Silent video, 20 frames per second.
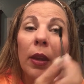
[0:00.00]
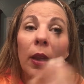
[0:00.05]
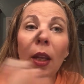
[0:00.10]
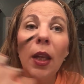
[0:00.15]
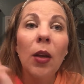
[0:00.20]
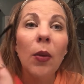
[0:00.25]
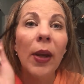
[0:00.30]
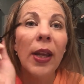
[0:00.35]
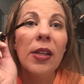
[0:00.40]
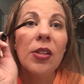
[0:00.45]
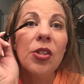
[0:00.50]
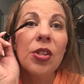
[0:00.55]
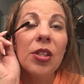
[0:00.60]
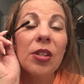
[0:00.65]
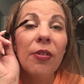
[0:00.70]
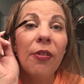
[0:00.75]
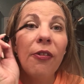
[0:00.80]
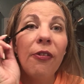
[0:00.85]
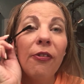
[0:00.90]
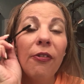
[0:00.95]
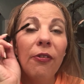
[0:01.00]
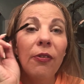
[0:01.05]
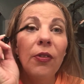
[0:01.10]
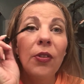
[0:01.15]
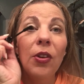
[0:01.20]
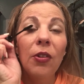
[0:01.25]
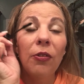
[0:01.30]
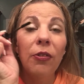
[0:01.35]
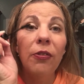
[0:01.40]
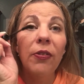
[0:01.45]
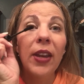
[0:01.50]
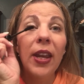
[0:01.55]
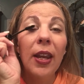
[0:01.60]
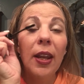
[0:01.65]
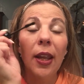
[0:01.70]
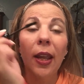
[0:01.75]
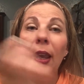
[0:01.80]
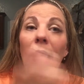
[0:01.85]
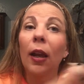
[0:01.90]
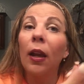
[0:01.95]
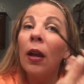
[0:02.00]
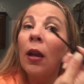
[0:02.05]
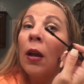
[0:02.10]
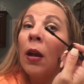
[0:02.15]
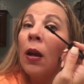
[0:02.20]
Anyway, it's just feeding